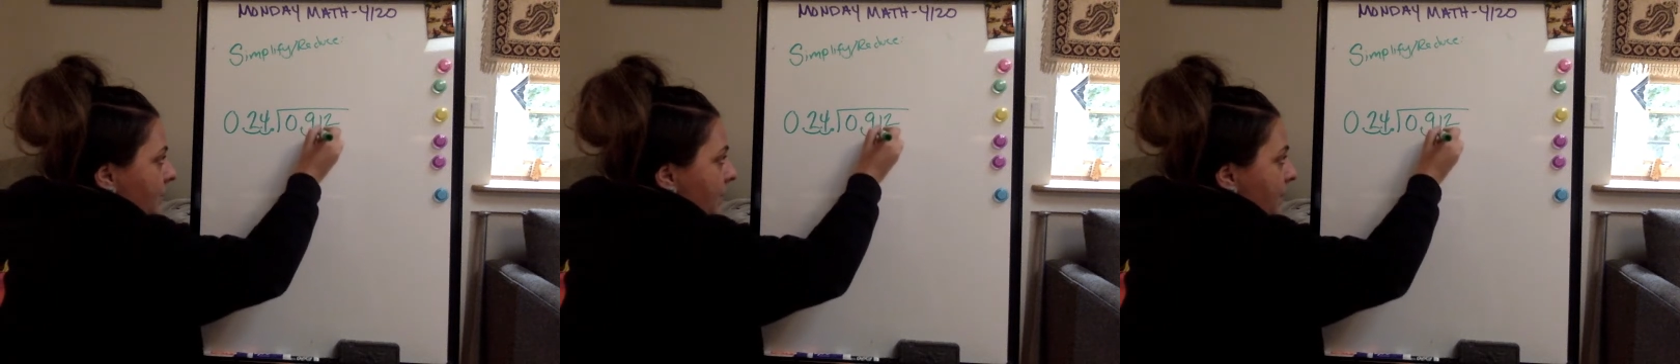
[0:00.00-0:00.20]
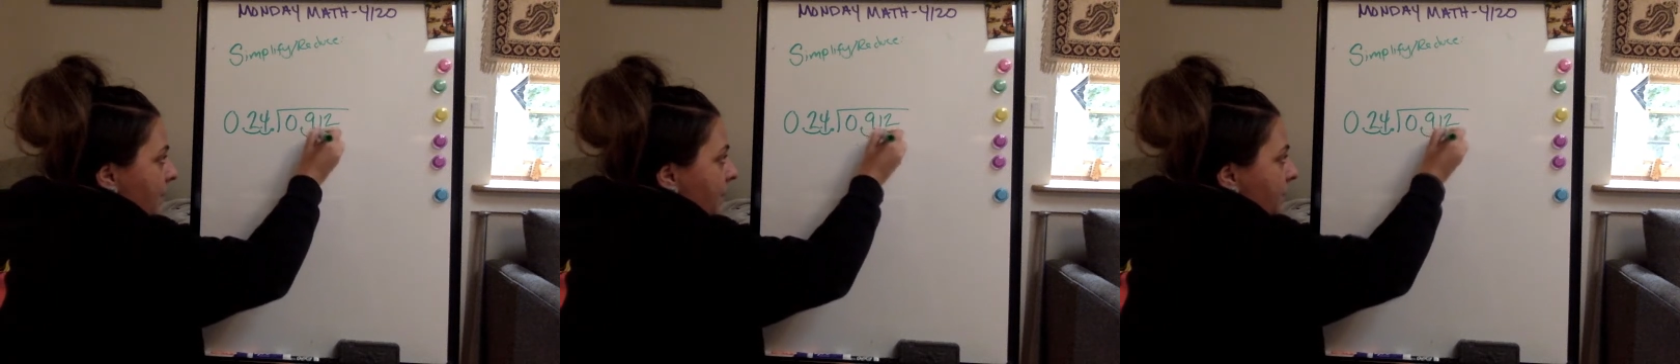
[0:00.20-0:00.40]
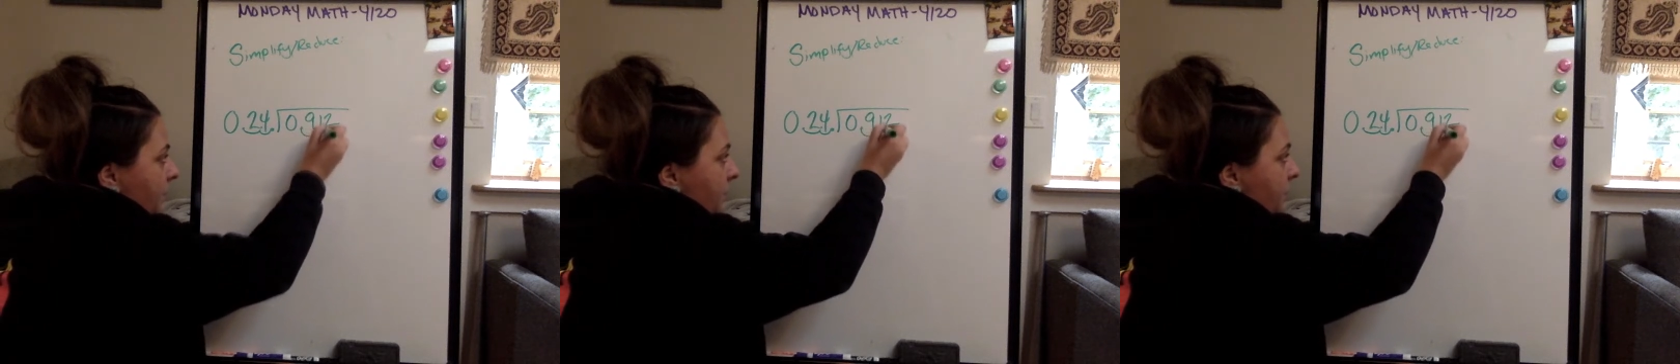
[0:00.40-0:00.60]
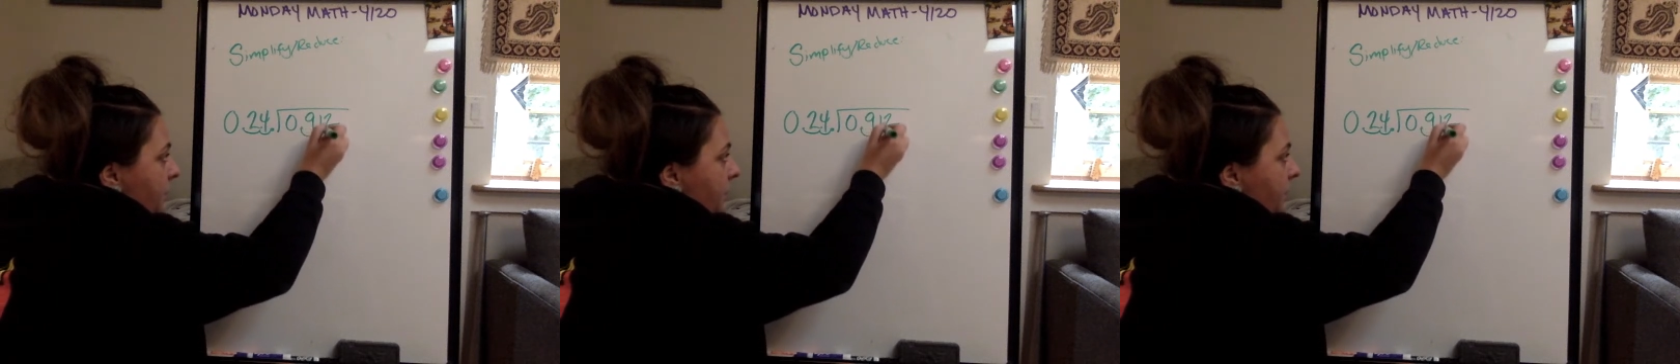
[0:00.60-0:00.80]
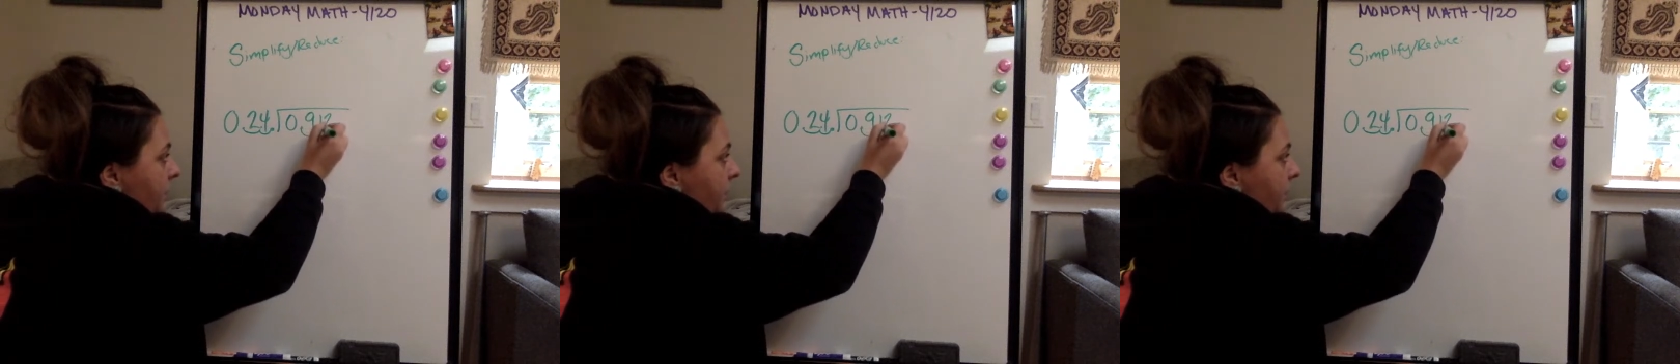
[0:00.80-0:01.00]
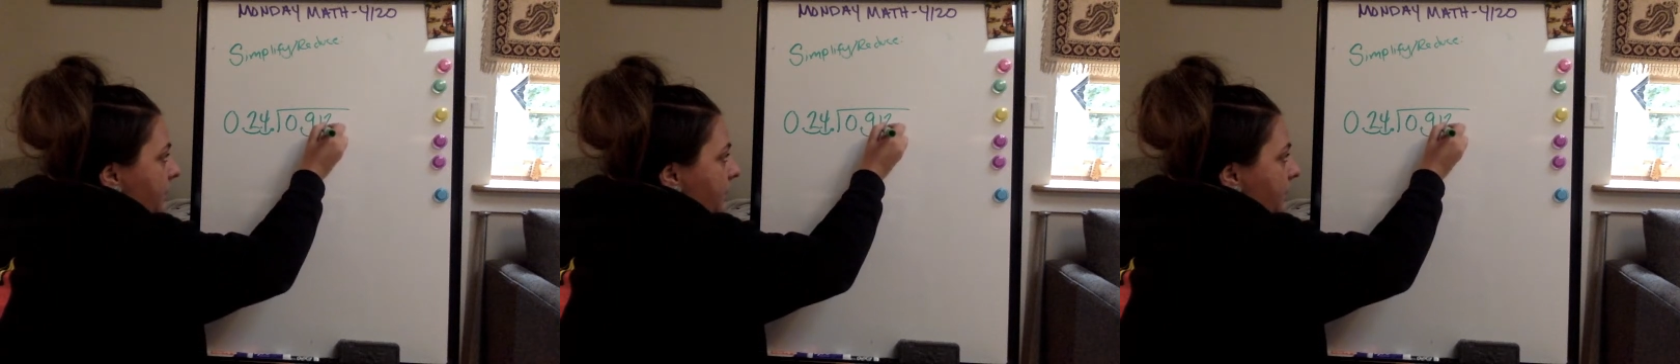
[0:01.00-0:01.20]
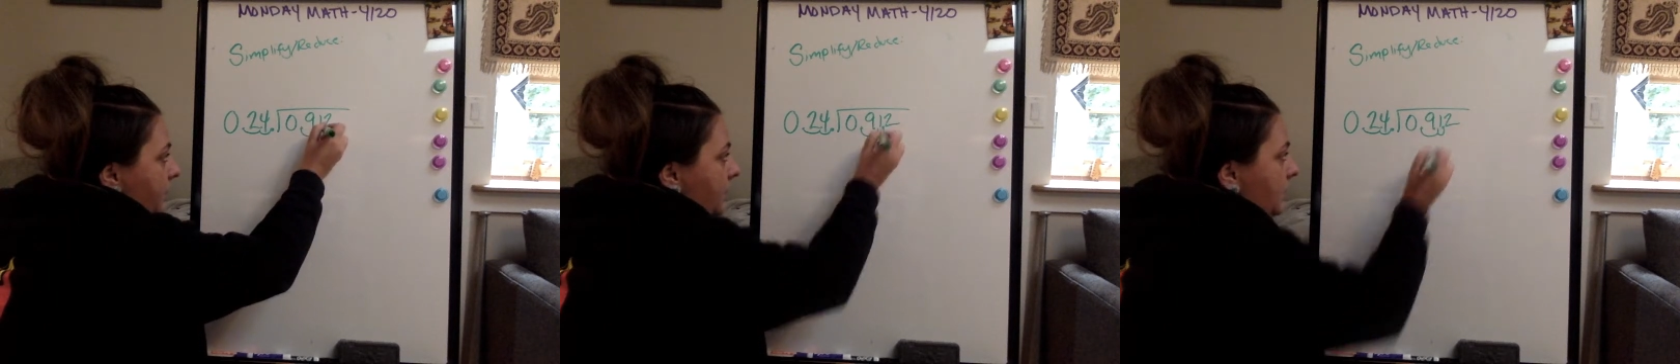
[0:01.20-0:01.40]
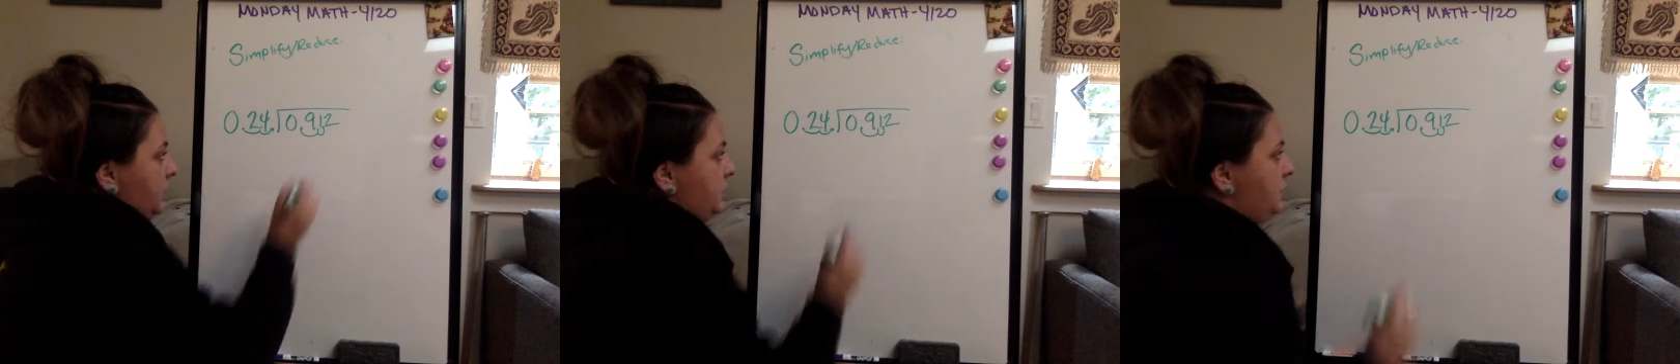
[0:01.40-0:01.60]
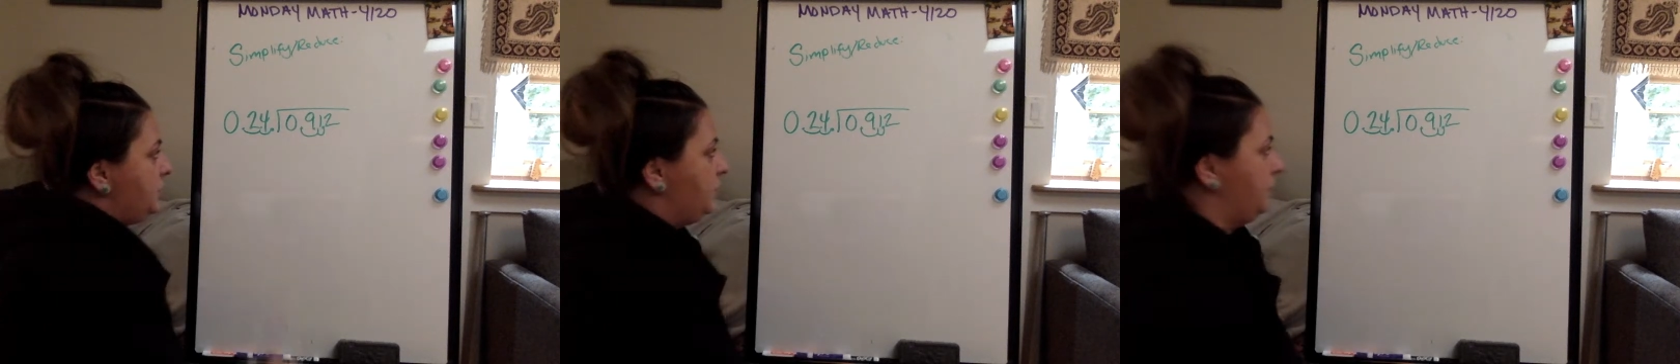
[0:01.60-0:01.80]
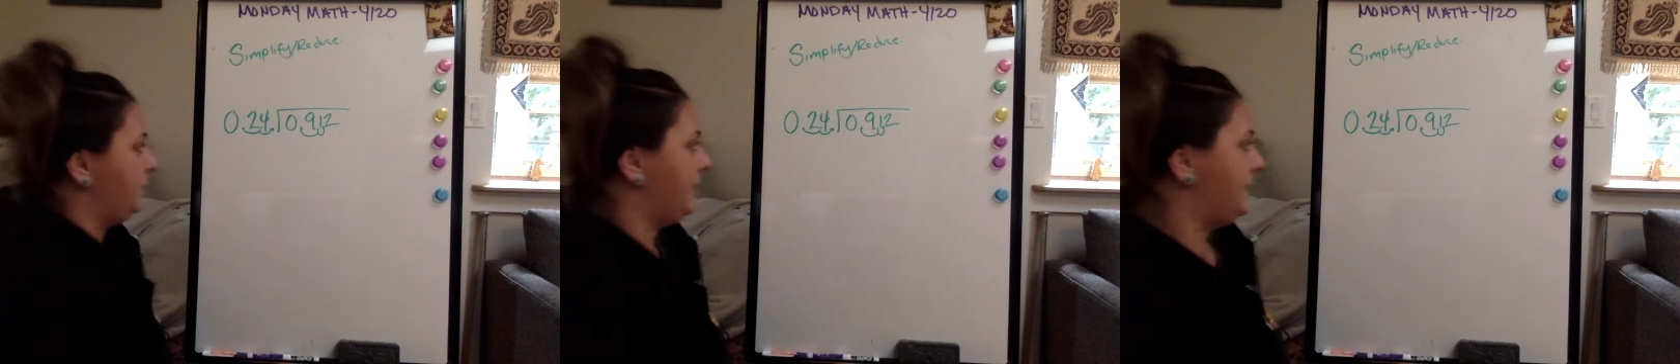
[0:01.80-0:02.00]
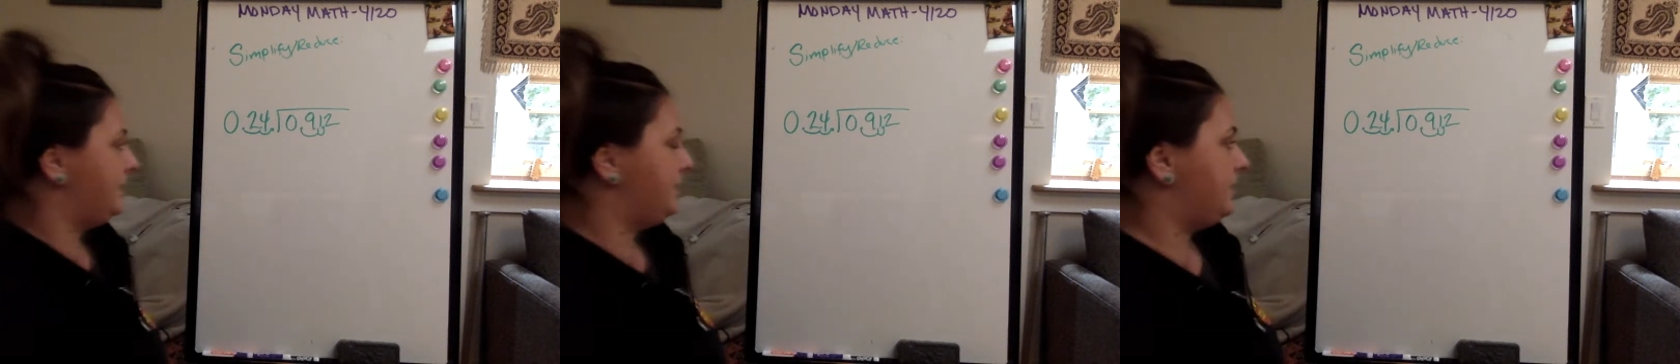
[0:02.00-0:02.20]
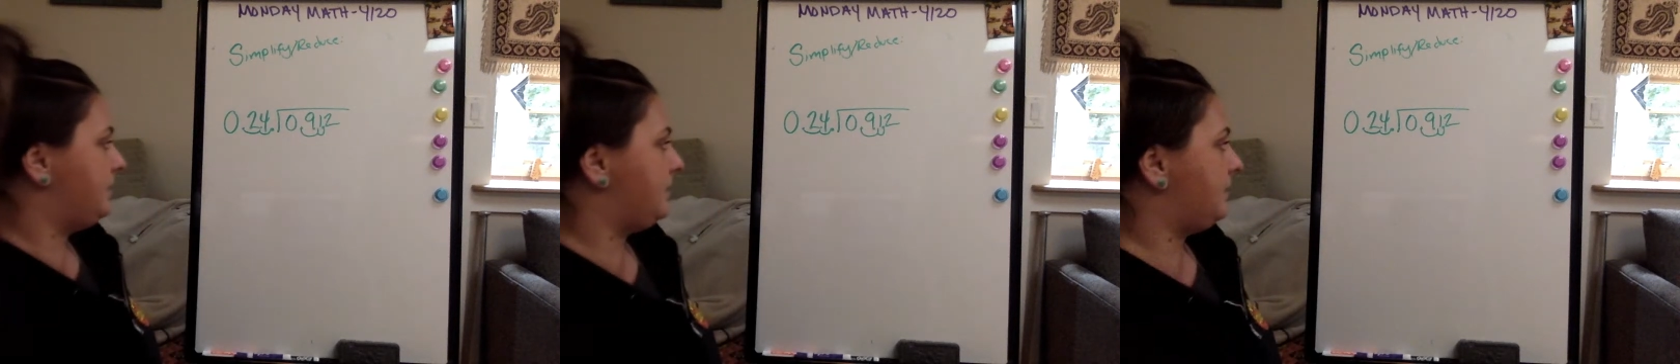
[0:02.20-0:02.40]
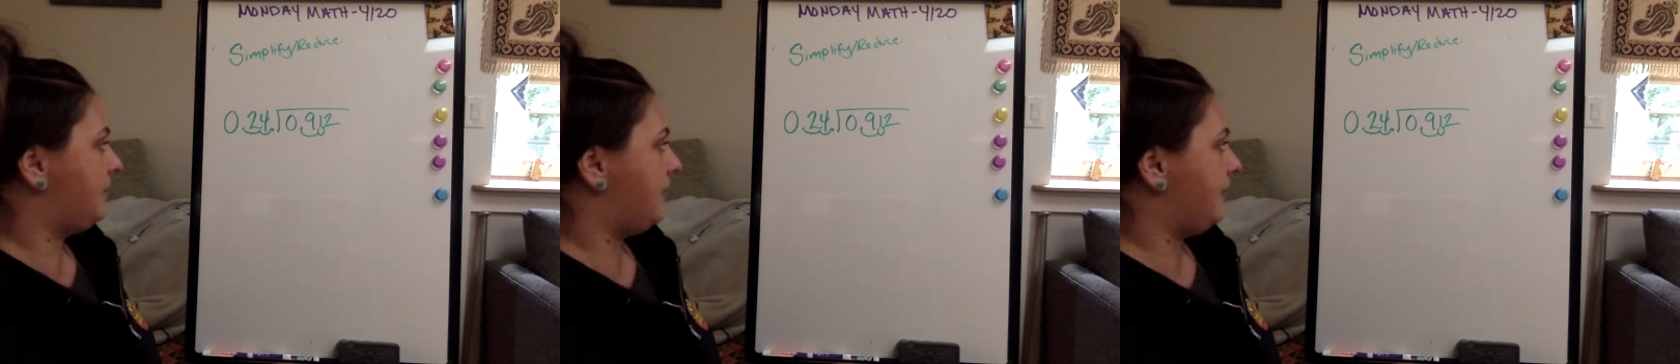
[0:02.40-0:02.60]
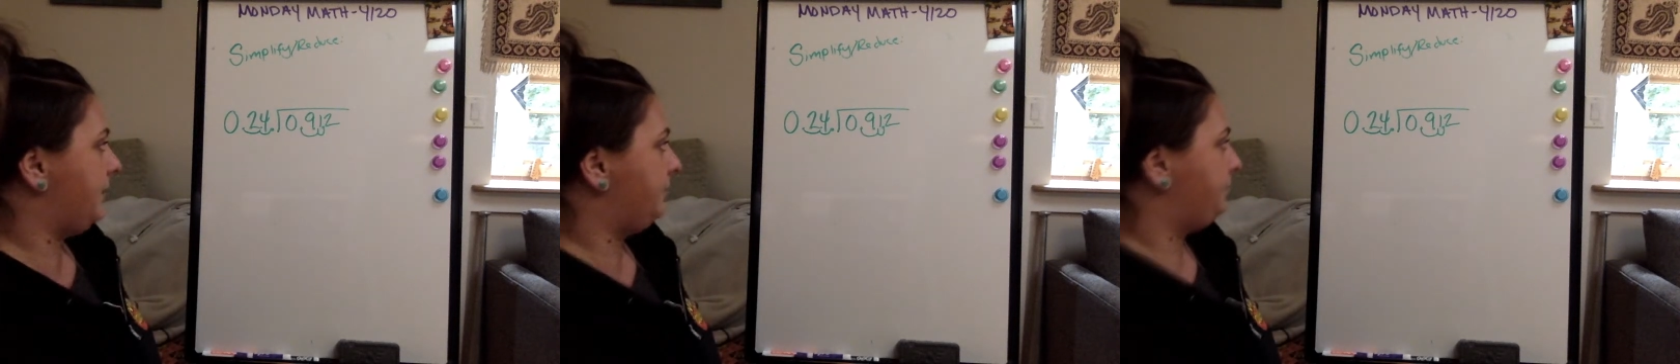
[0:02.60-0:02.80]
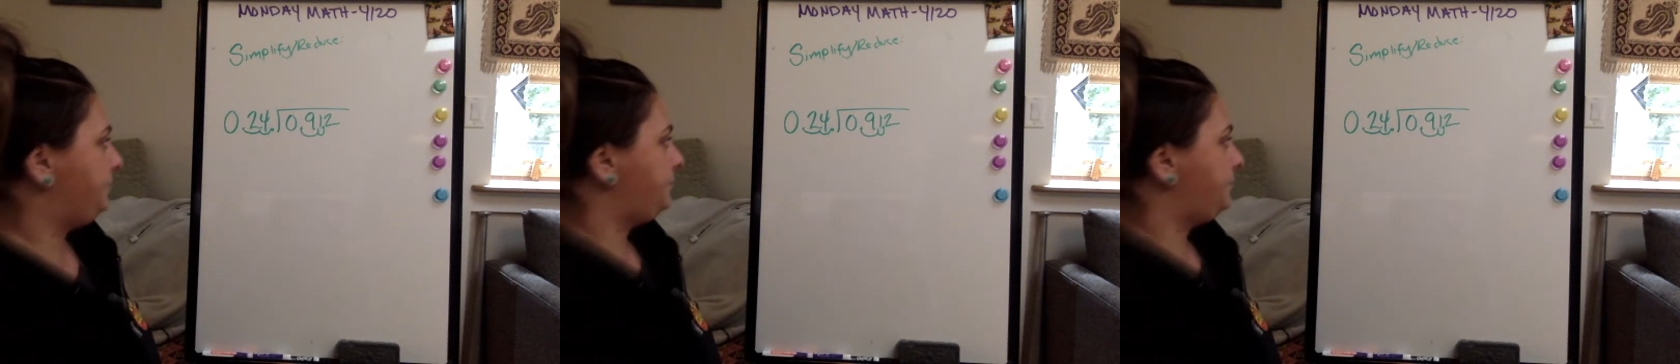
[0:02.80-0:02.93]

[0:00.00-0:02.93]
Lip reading: I'm going to move 2 places there.